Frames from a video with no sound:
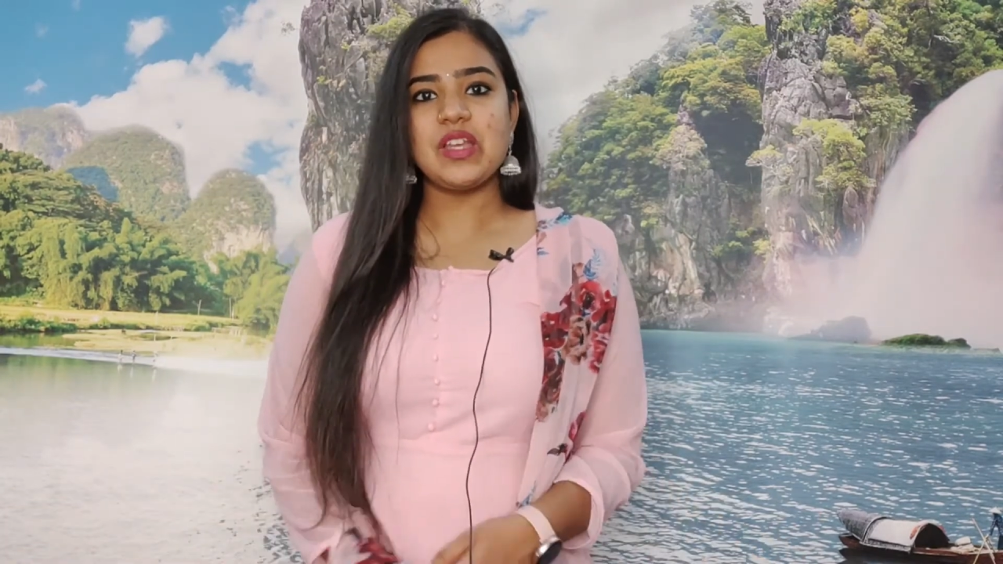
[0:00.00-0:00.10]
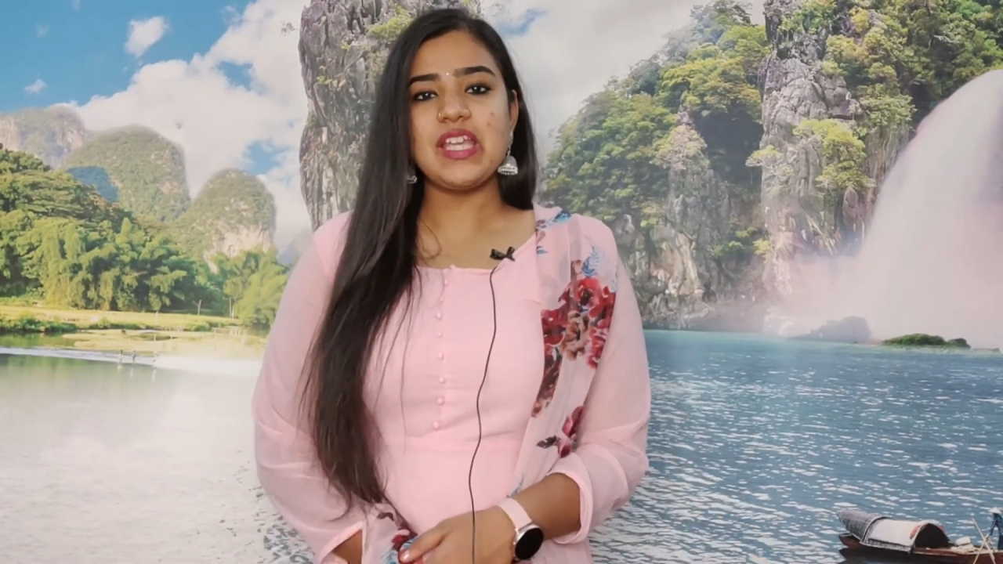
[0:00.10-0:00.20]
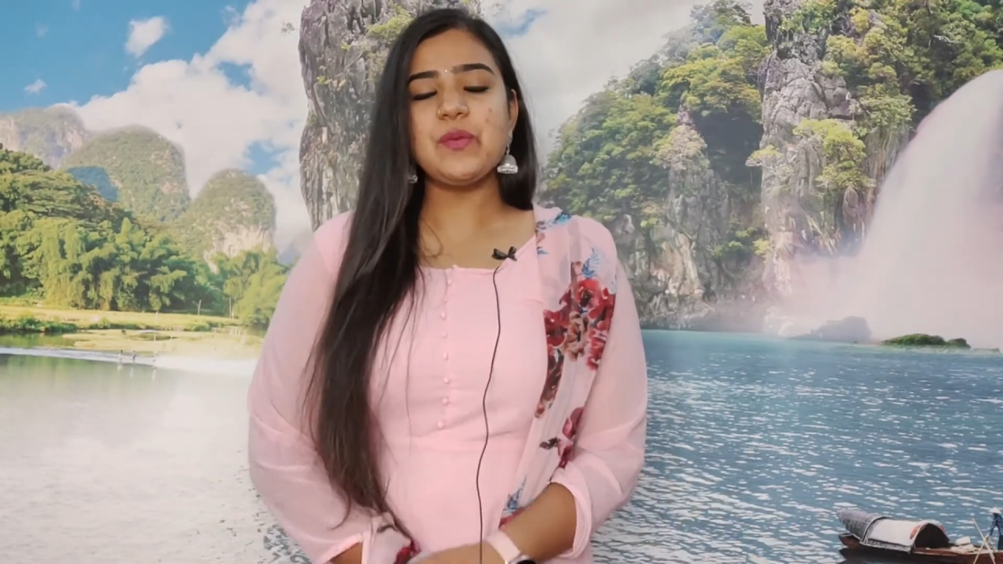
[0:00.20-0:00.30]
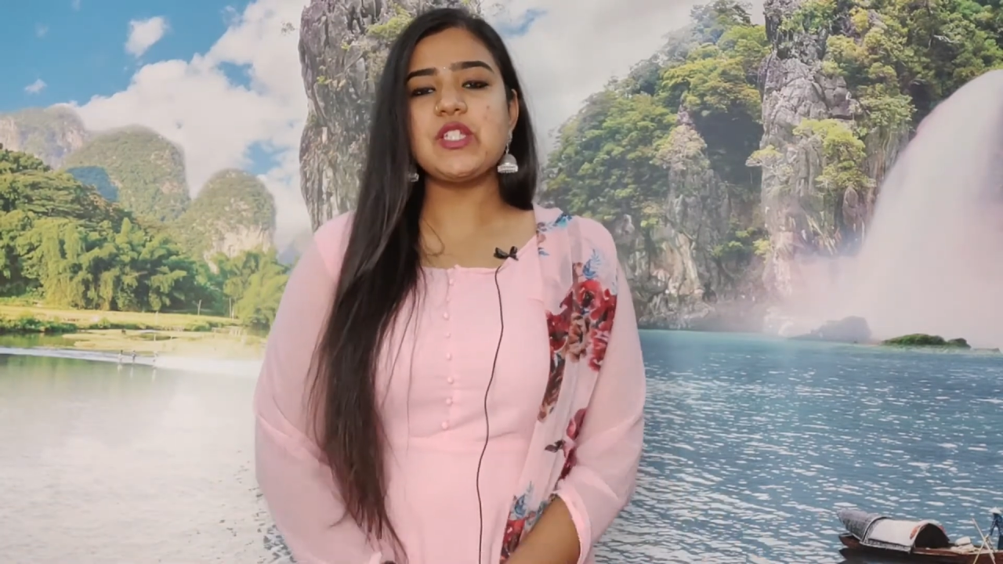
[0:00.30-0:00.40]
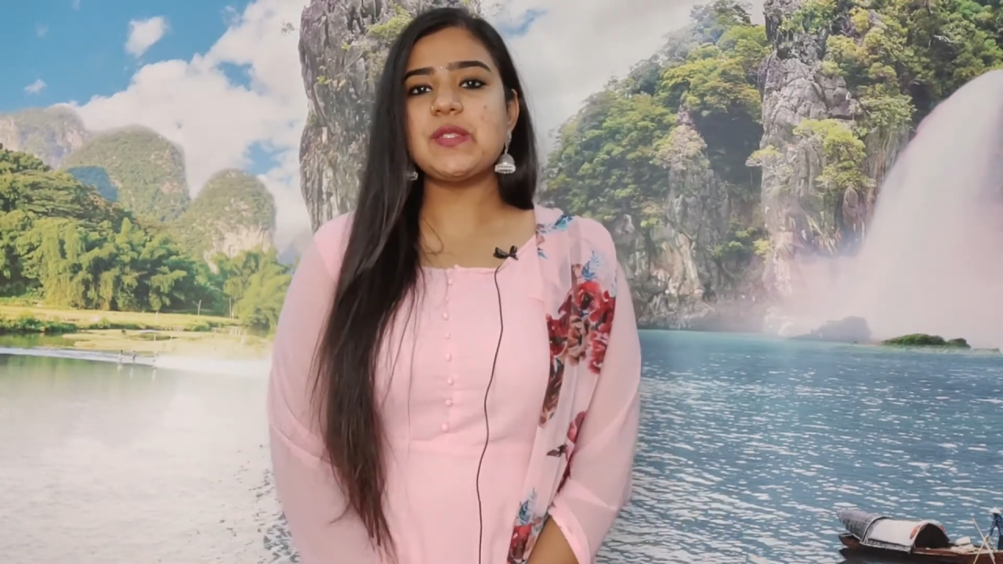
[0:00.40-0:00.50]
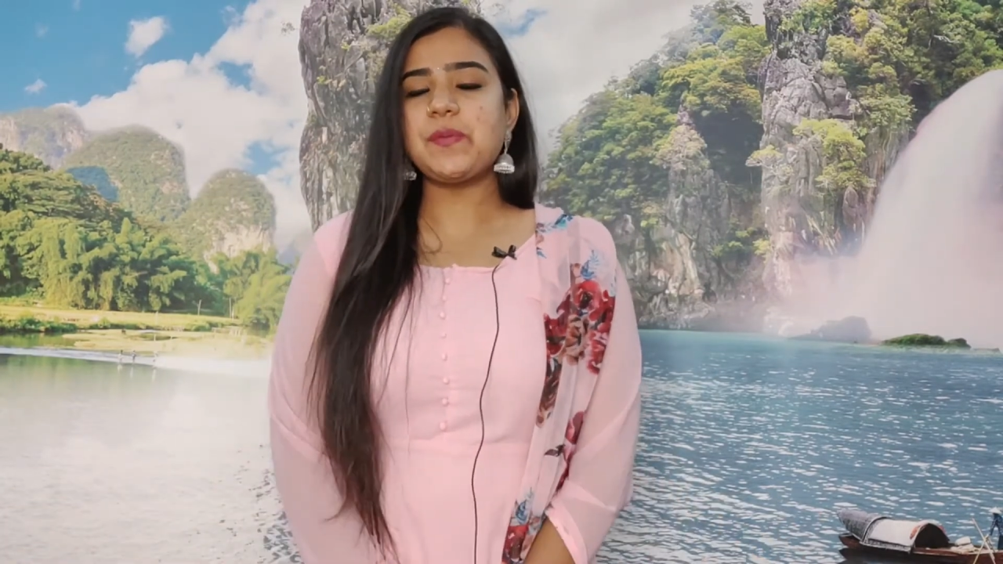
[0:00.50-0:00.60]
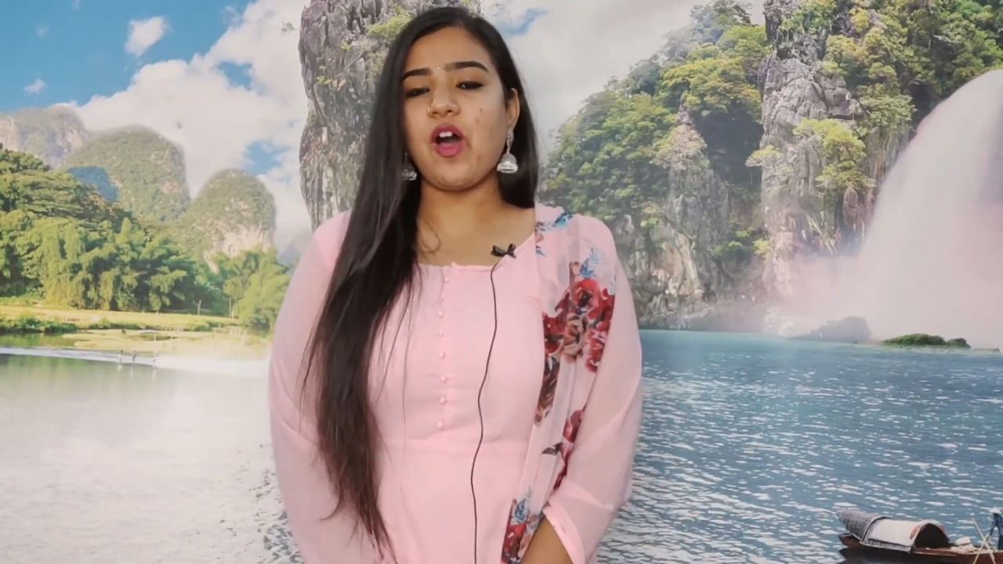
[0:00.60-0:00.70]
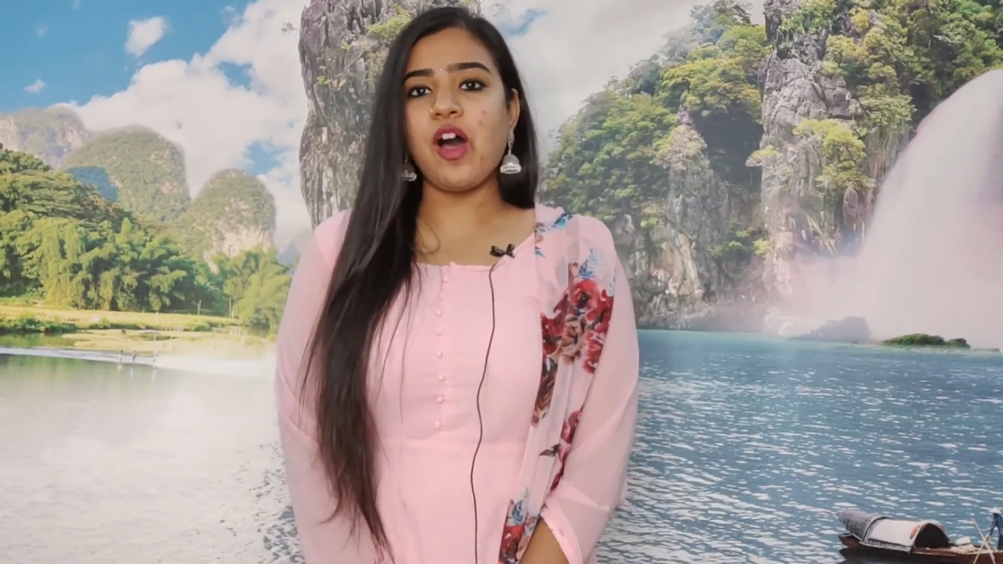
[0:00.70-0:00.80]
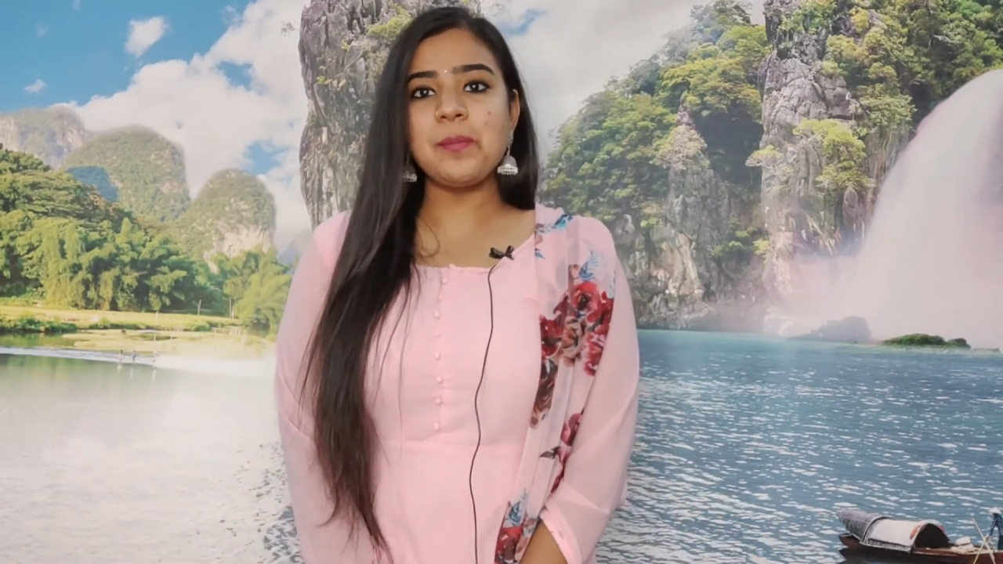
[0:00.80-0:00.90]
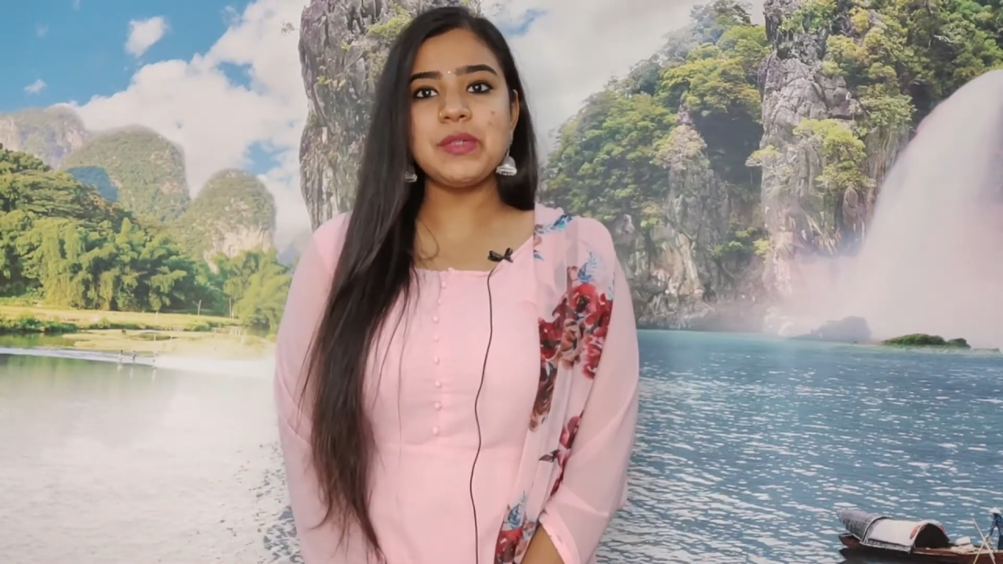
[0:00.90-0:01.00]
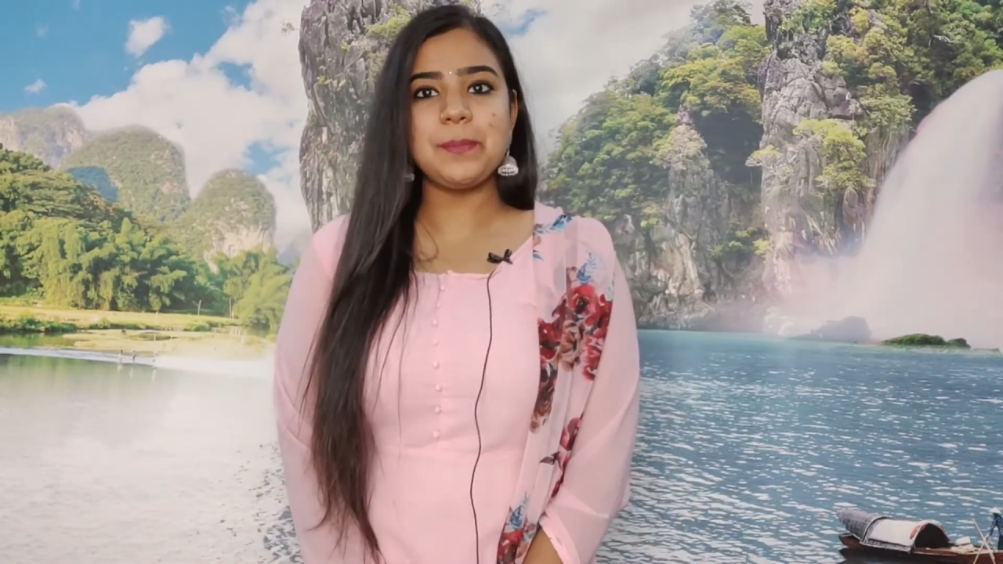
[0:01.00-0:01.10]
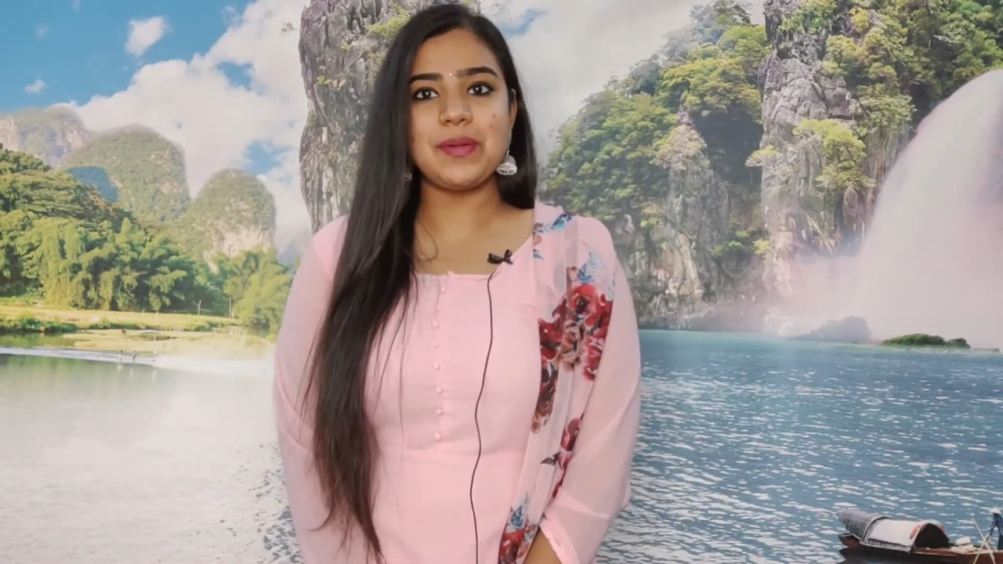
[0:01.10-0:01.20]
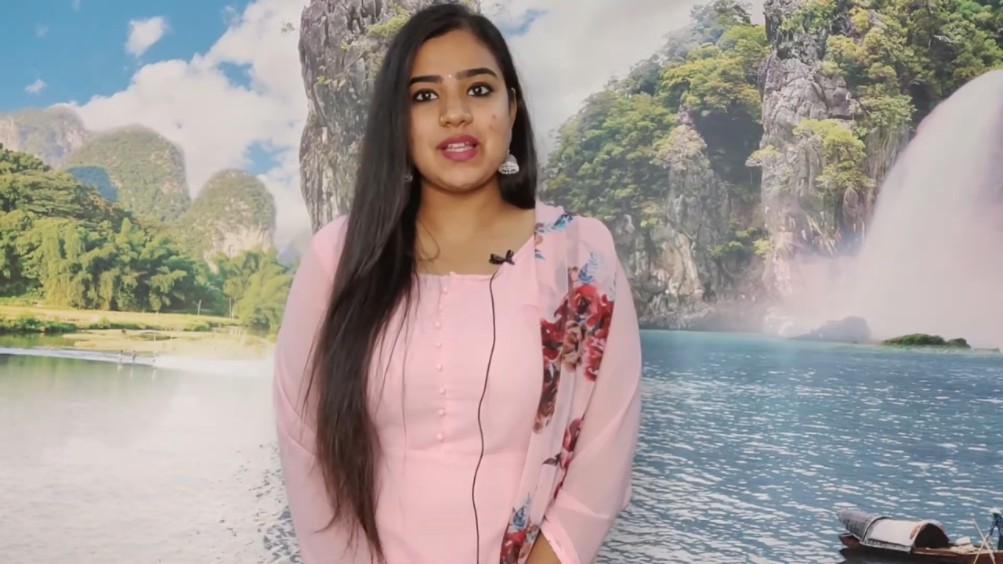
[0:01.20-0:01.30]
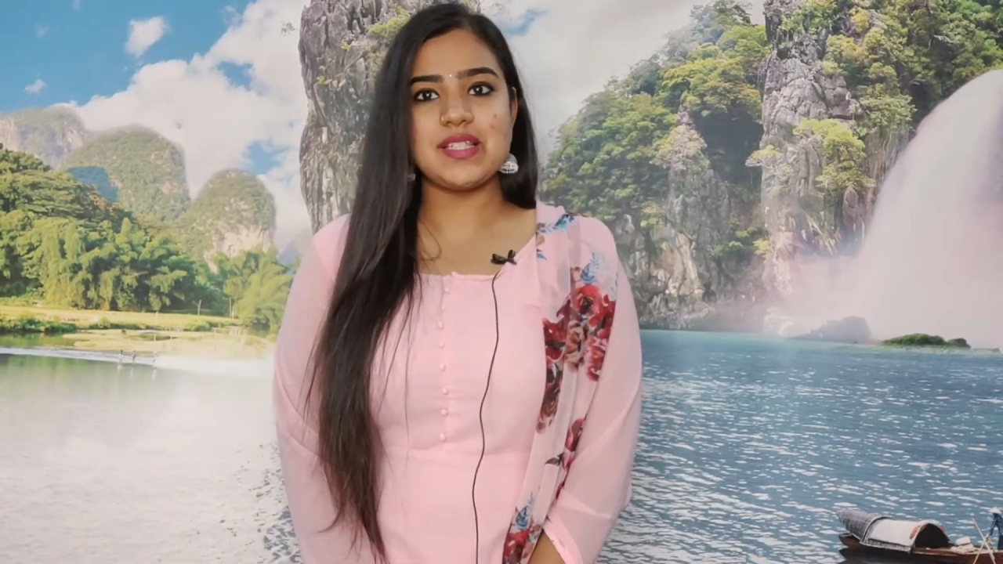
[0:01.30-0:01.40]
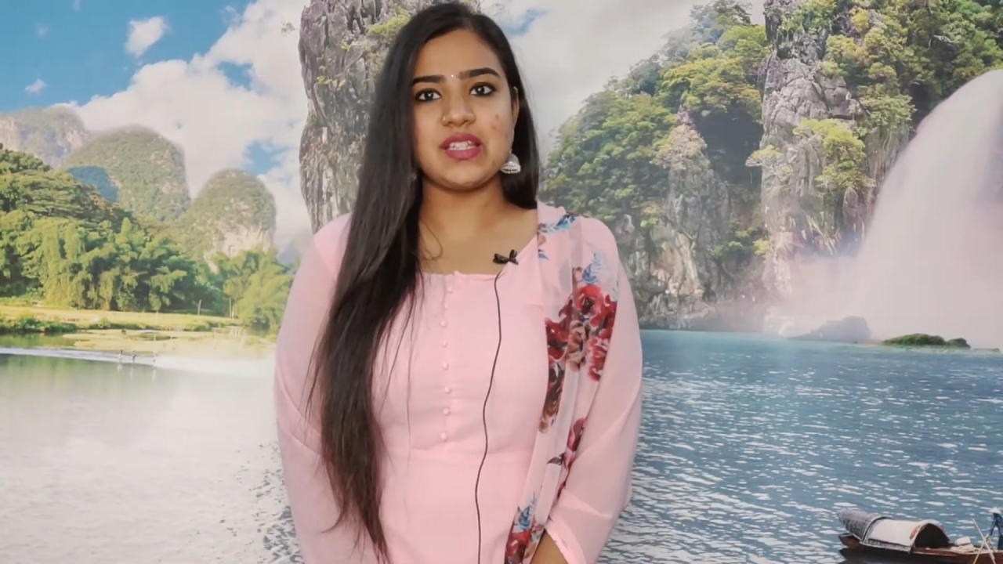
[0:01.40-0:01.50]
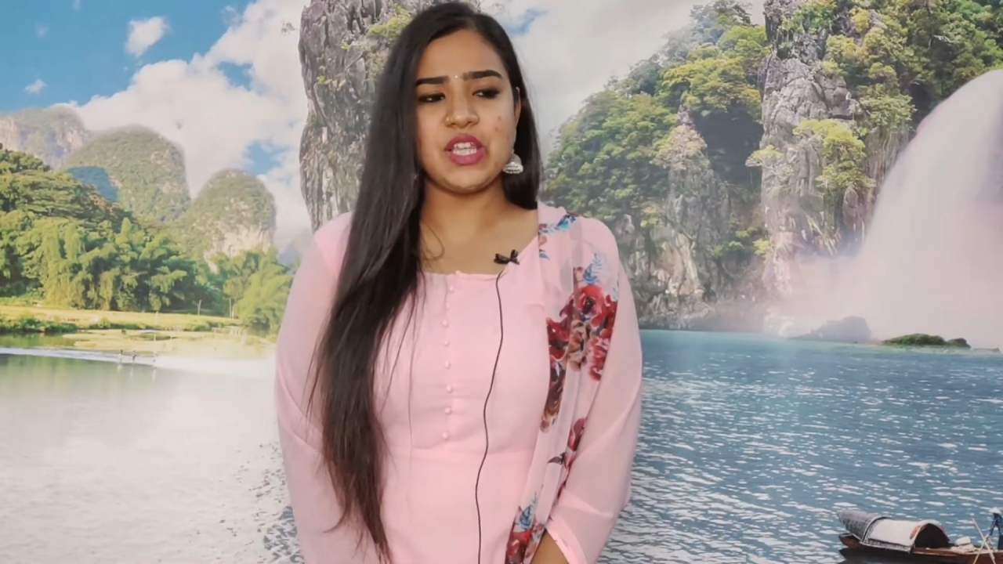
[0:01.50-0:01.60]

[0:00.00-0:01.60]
He was omnipresent.